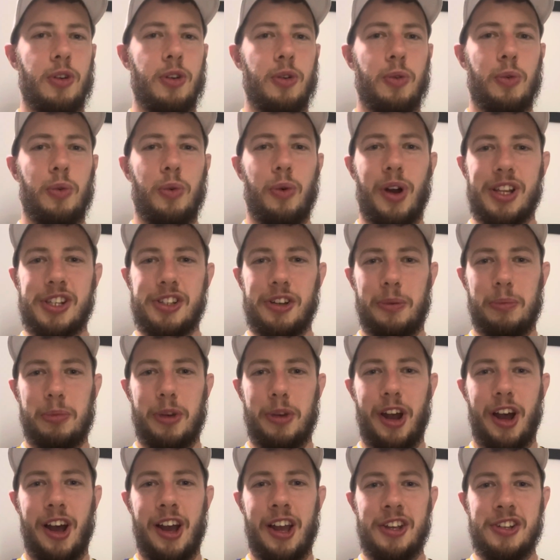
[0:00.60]
What's up,
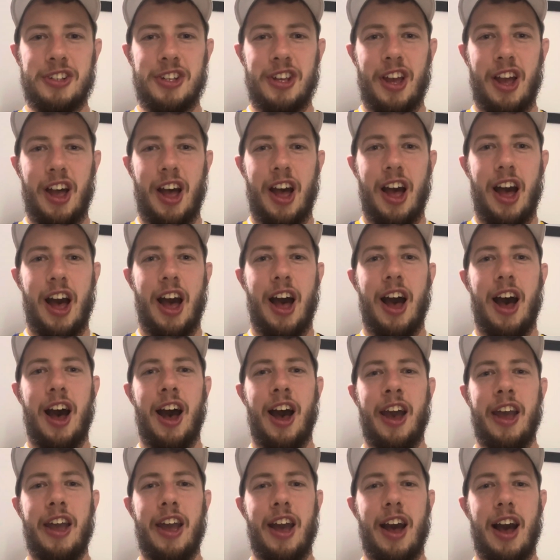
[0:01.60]
guys?
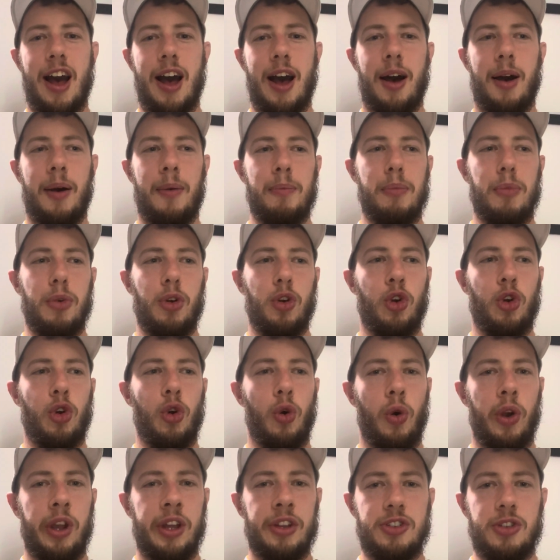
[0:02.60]
I am
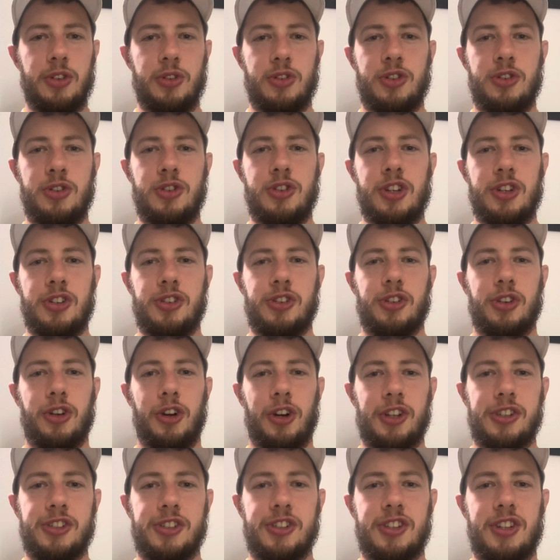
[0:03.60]
going to
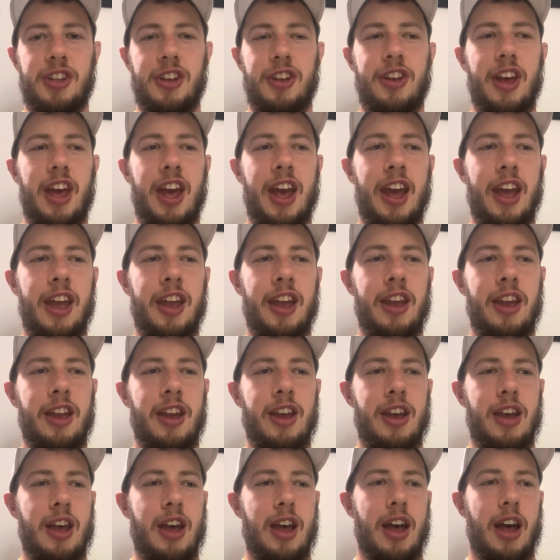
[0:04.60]
discuss today
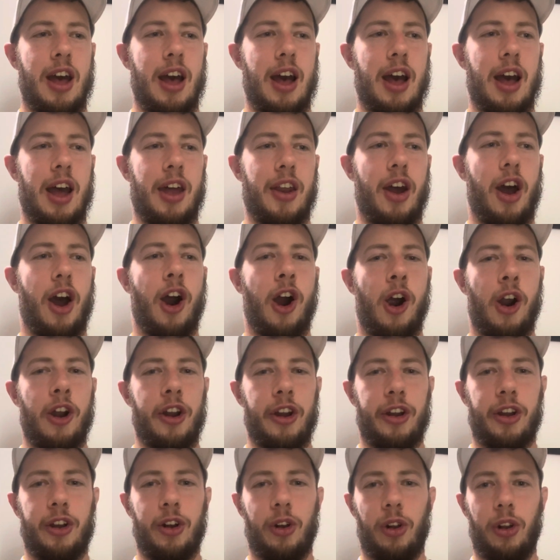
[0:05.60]
an
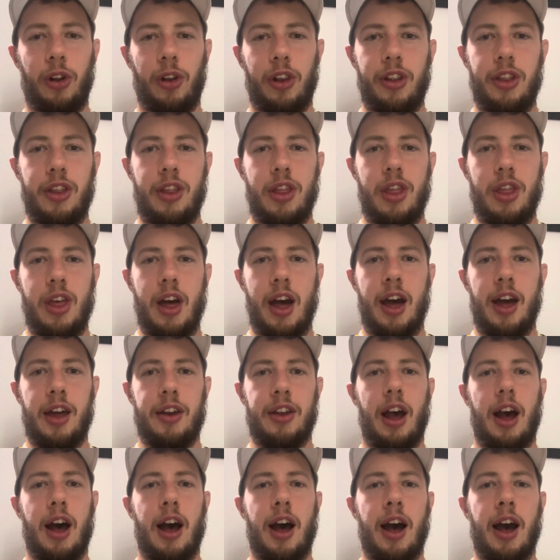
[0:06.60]
article that
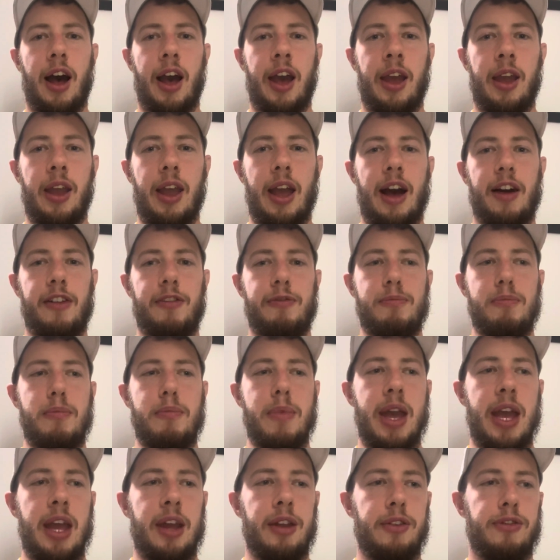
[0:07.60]
I have
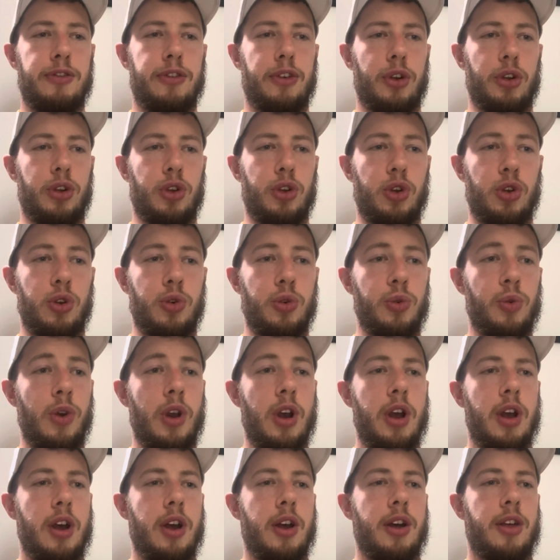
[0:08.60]
made for you
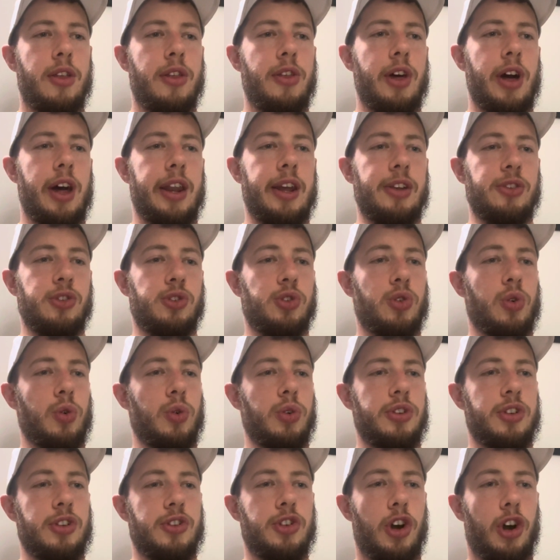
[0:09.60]
that is going
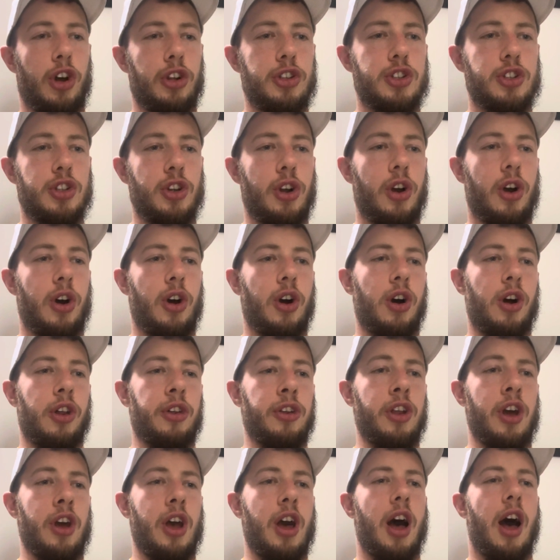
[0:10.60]
to touch
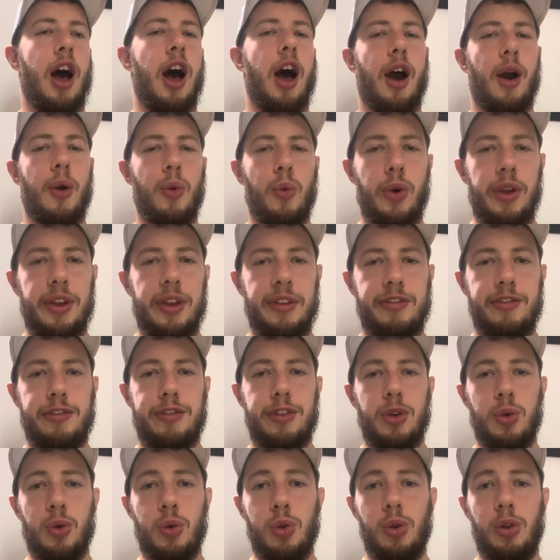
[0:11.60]
on how we
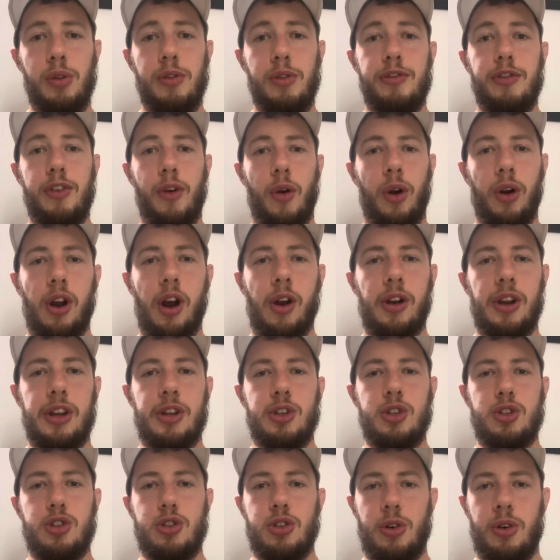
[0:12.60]
fuel for our
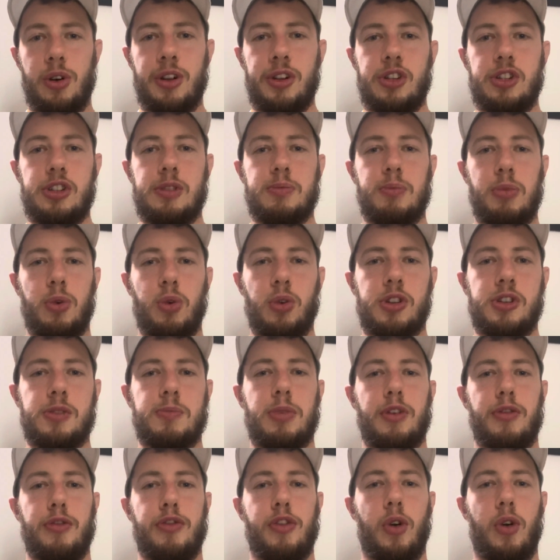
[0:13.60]
endurance sports
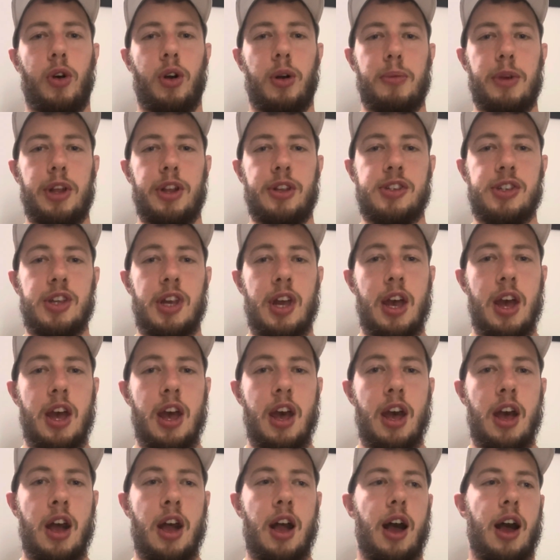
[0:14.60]
performance.
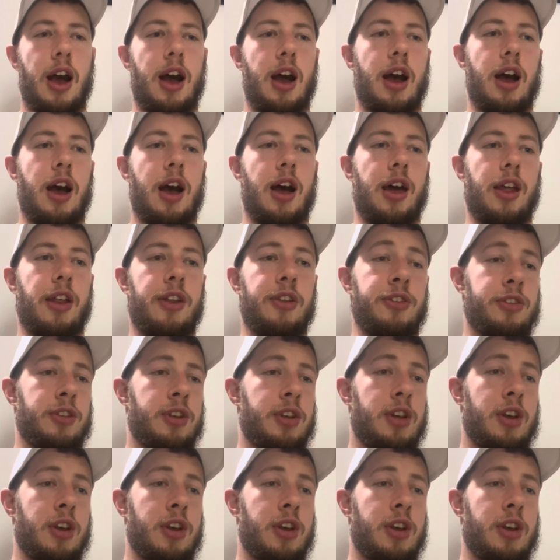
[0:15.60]
And